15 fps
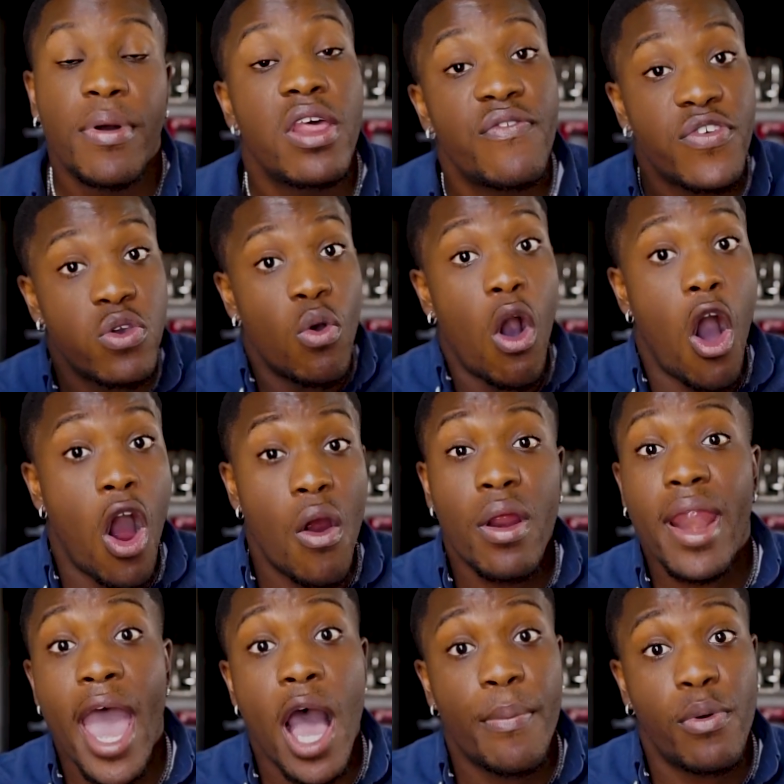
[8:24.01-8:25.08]
But if you
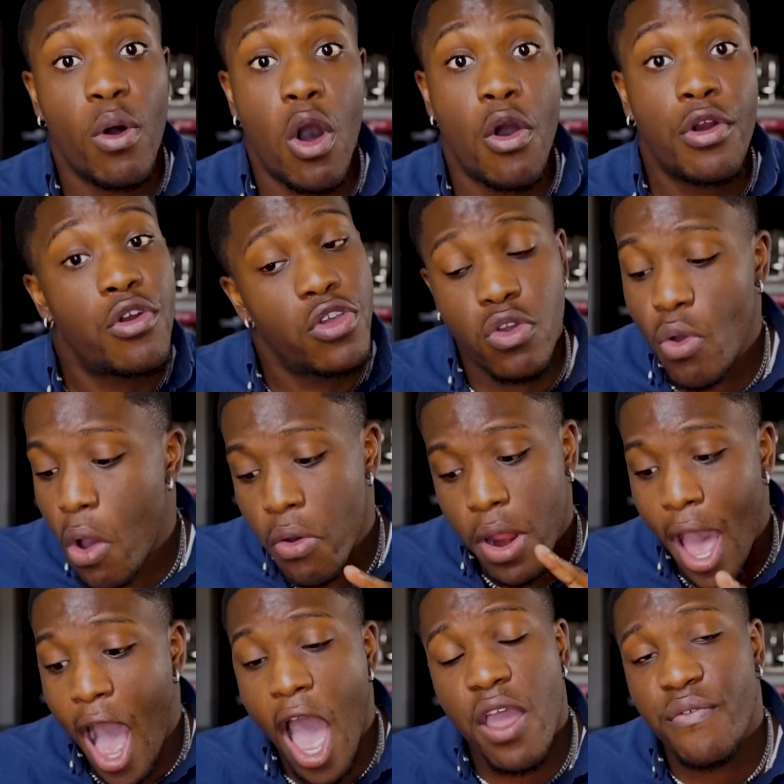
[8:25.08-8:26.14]
are an Apple owner, you own
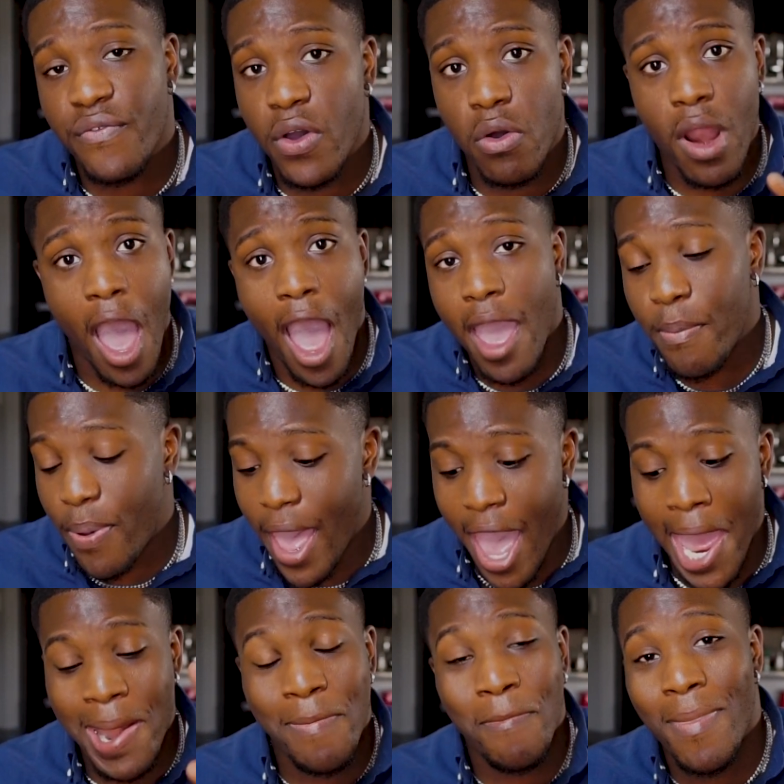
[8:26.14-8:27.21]
an iPhone,
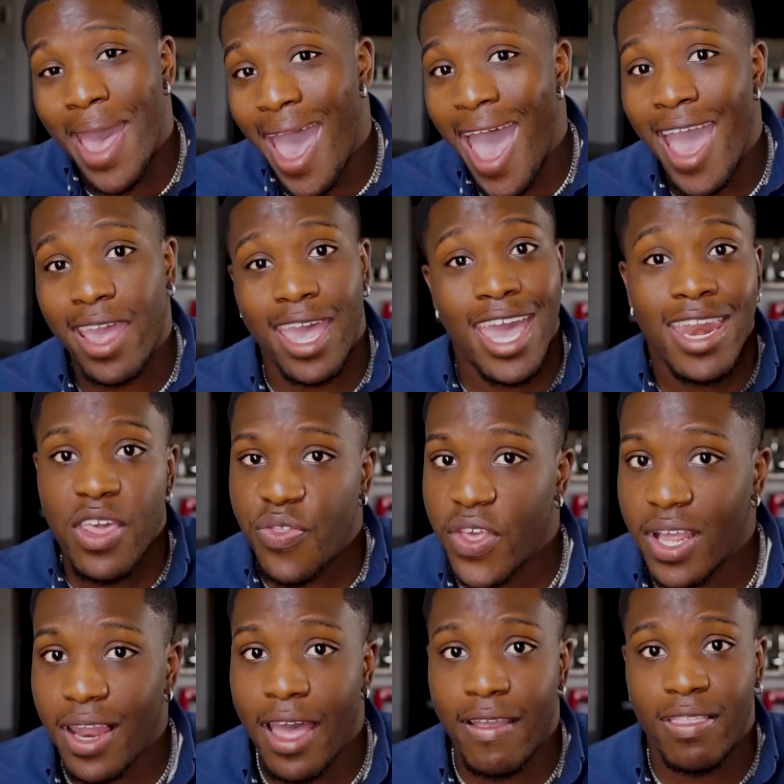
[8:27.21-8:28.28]
iPad, Mac,
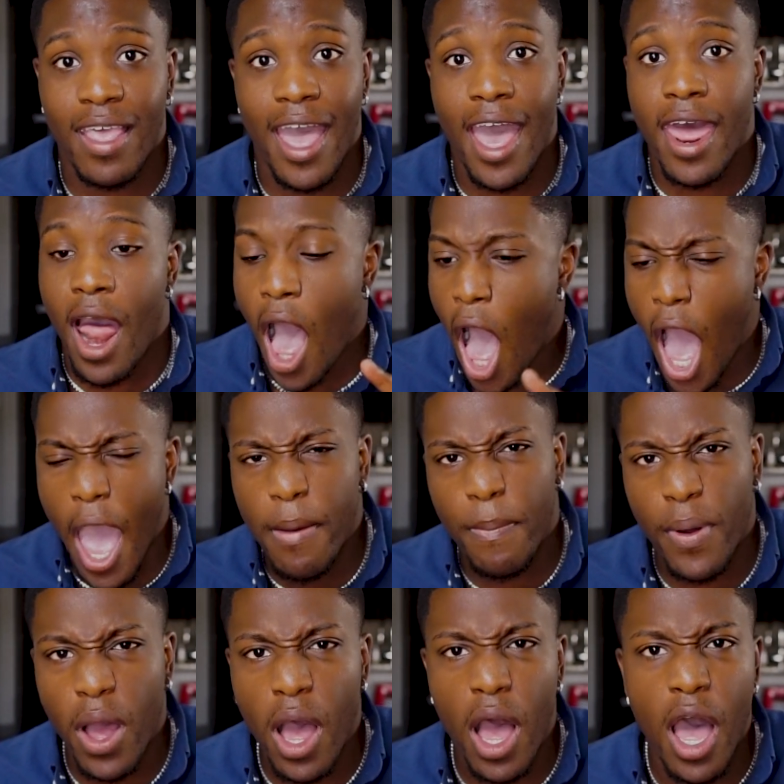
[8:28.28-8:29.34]
anything like that,
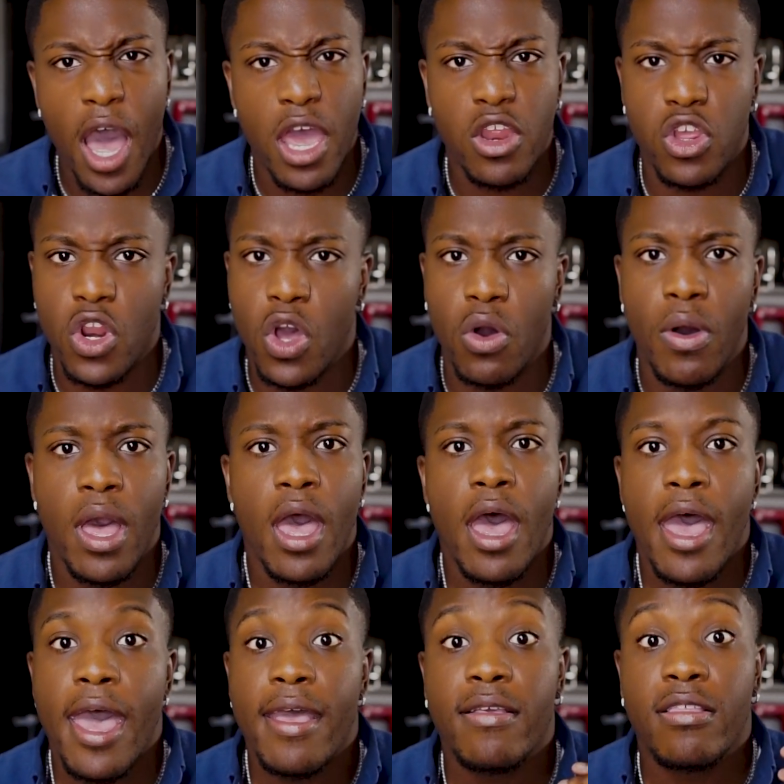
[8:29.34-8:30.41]
iPod,
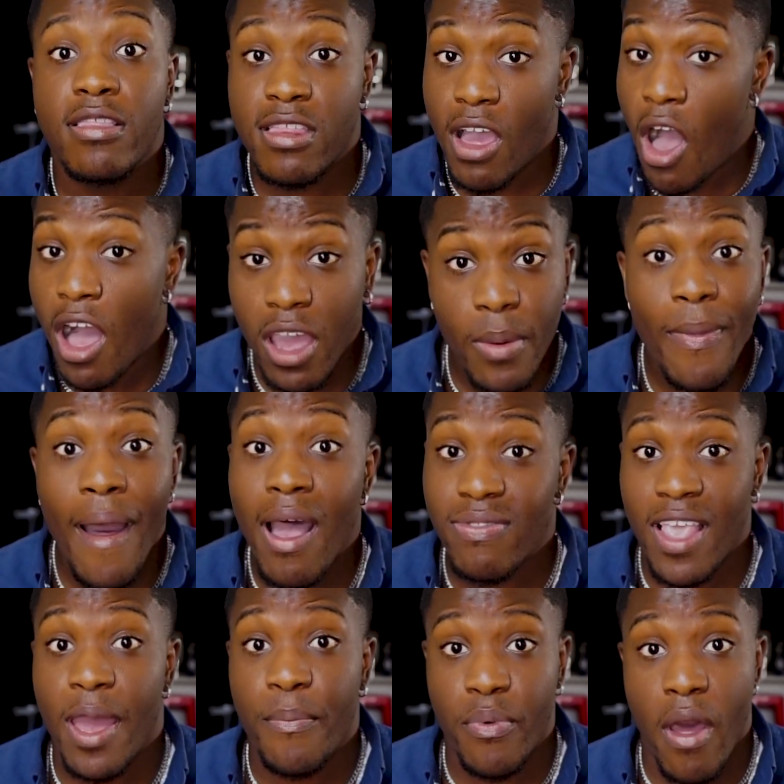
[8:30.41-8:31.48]
talk
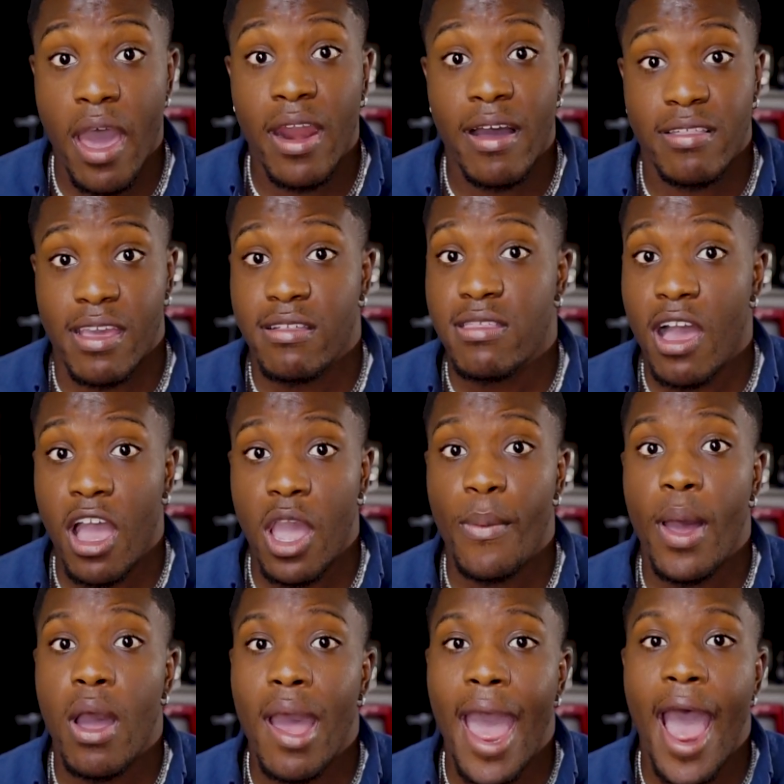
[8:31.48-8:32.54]
about that product and talk
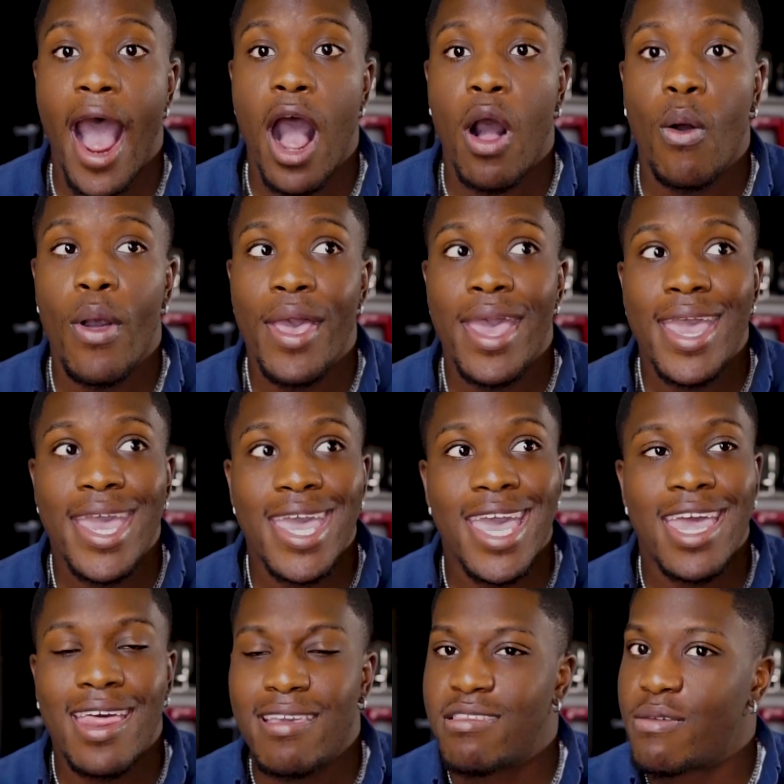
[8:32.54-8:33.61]
about how
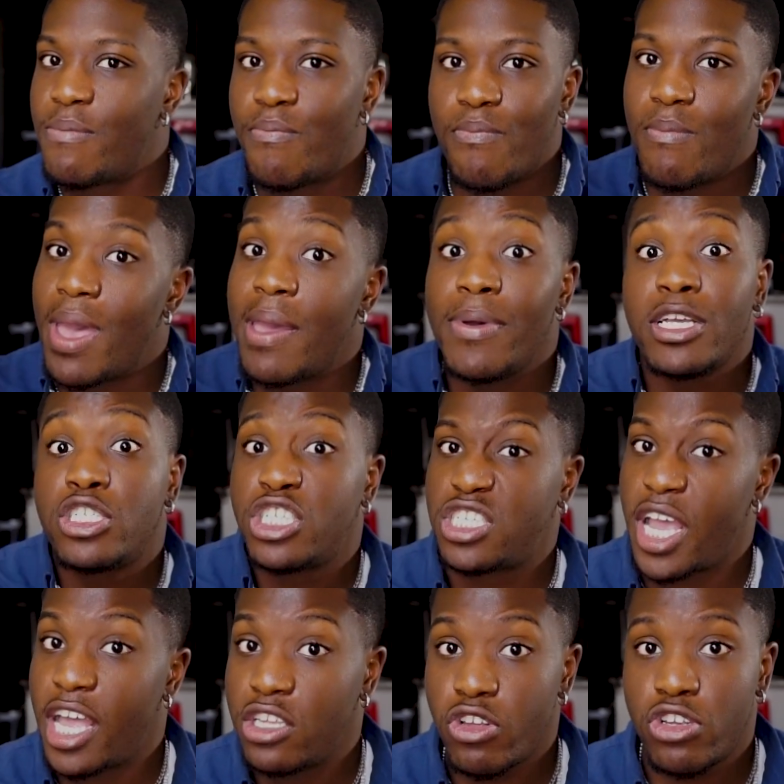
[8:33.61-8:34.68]
it has maybe
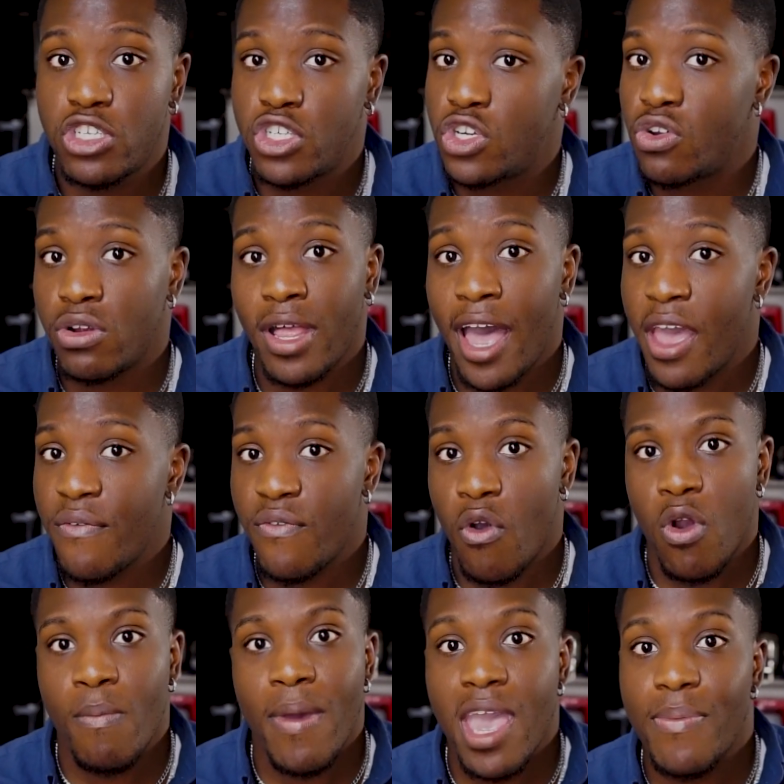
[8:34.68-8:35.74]
changed your life,
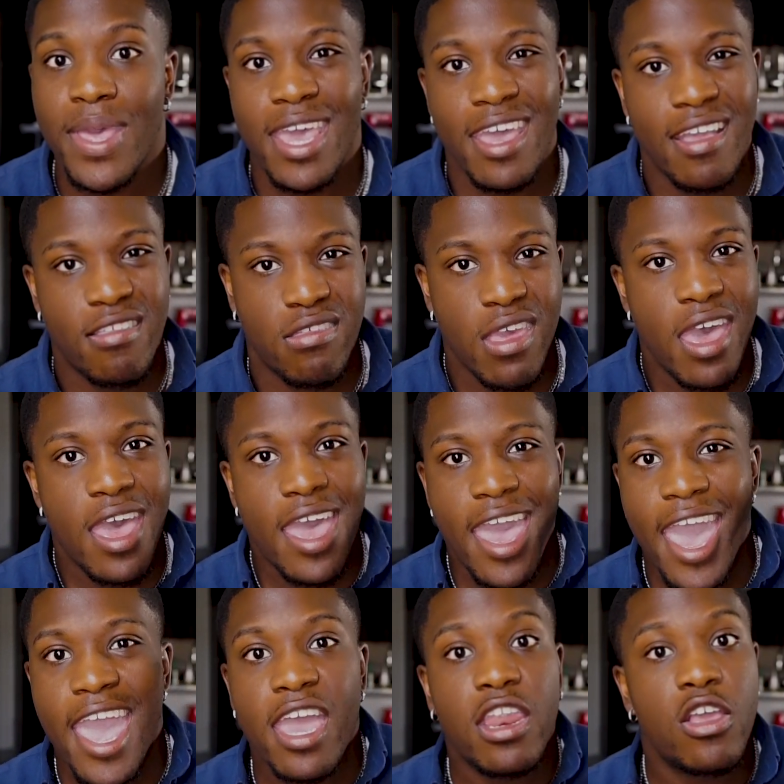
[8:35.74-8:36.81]
or maybe it's
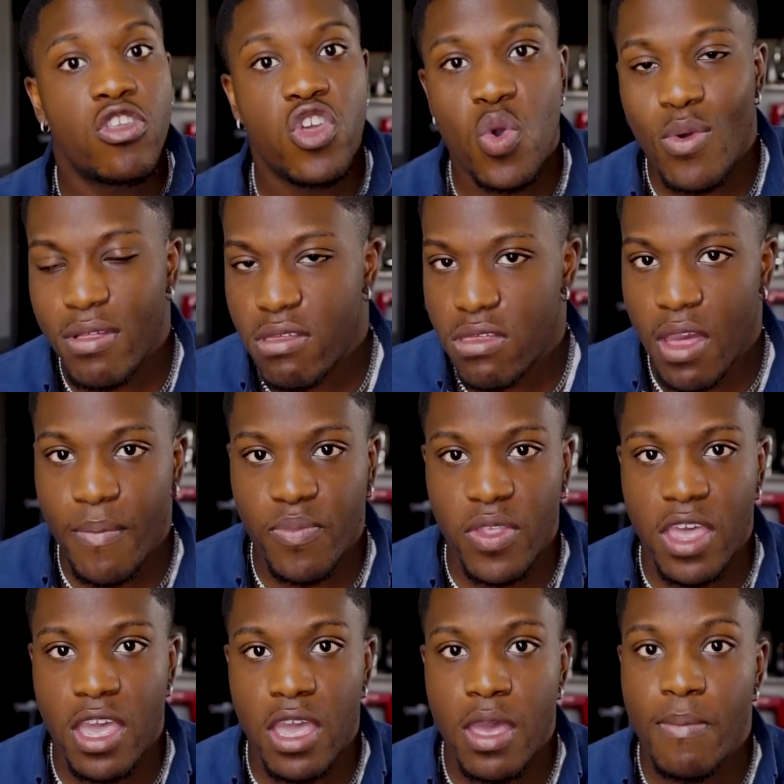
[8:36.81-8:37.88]
aided you in
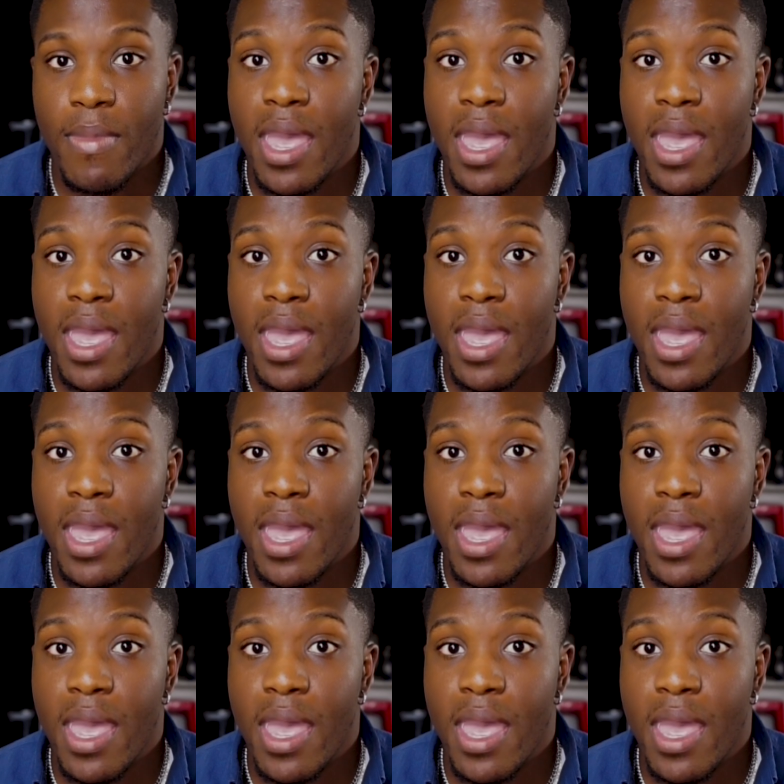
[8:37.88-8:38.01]
something.